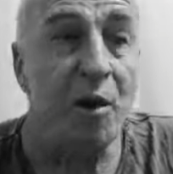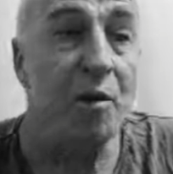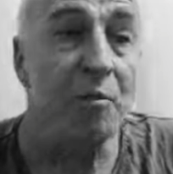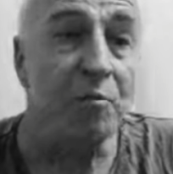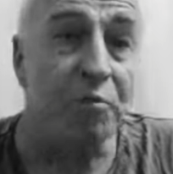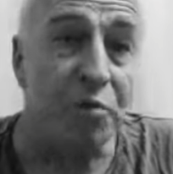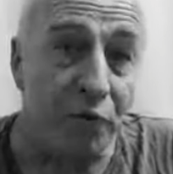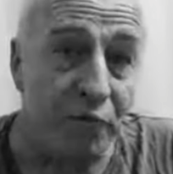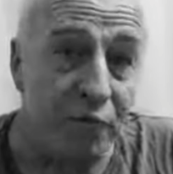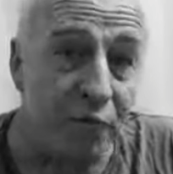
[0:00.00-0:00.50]

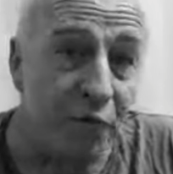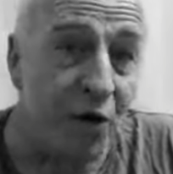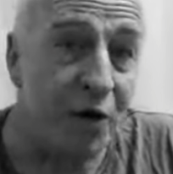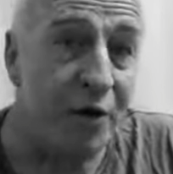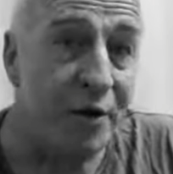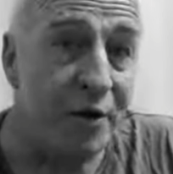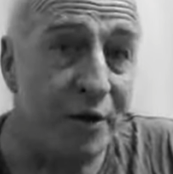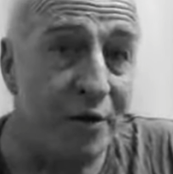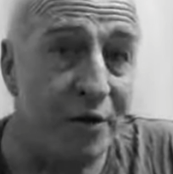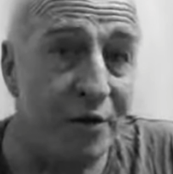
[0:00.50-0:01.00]

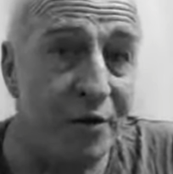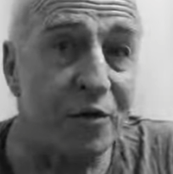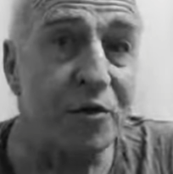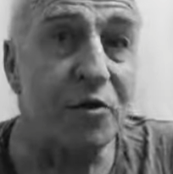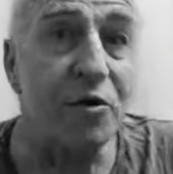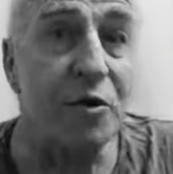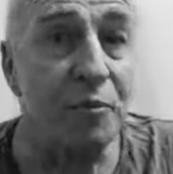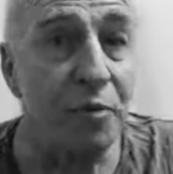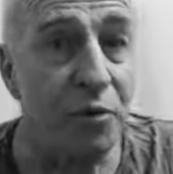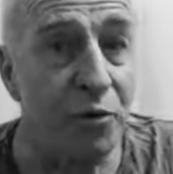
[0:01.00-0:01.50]
provided
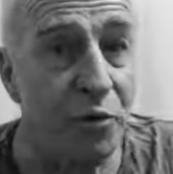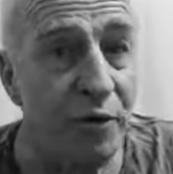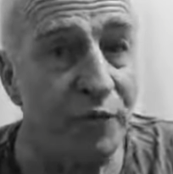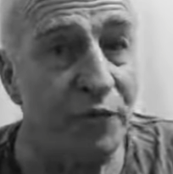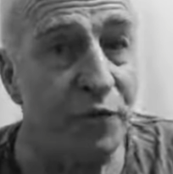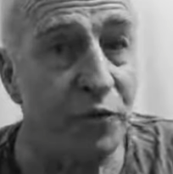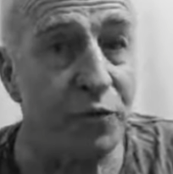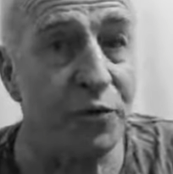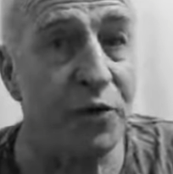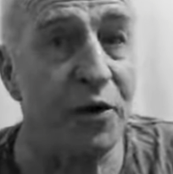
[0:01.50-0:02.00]
the
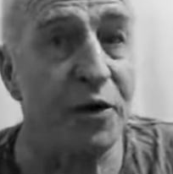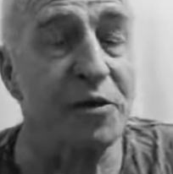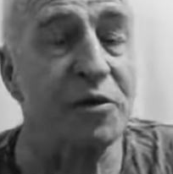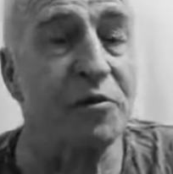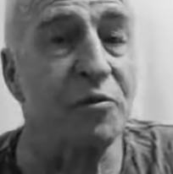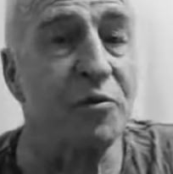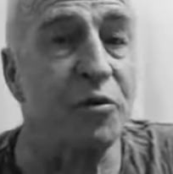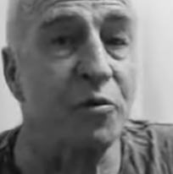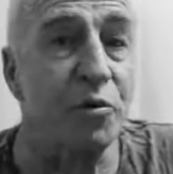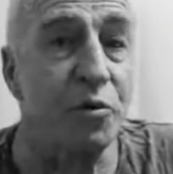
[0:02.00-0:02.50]
peripheral things,
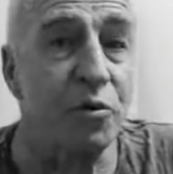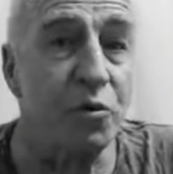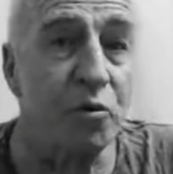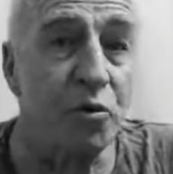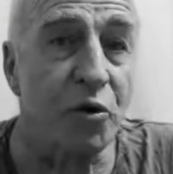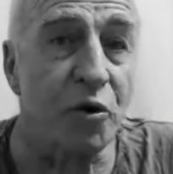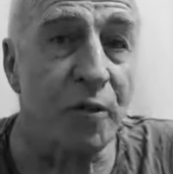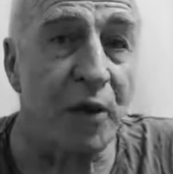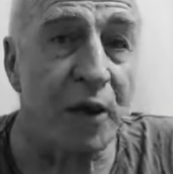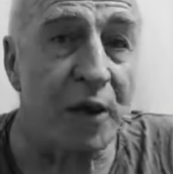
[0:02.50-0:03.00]
which we'll talk
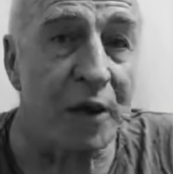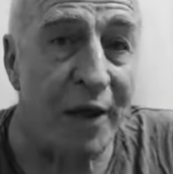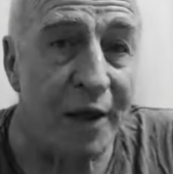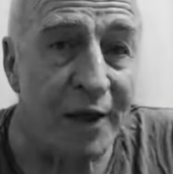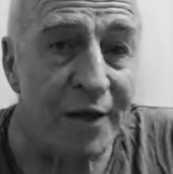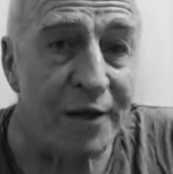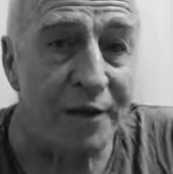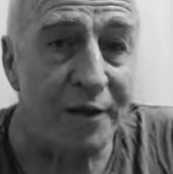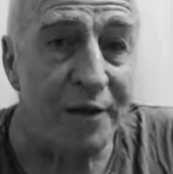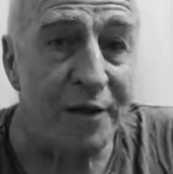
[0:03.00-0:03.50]
about
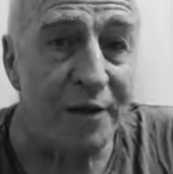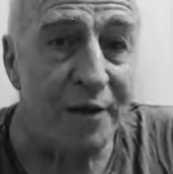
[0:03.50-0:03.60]
later,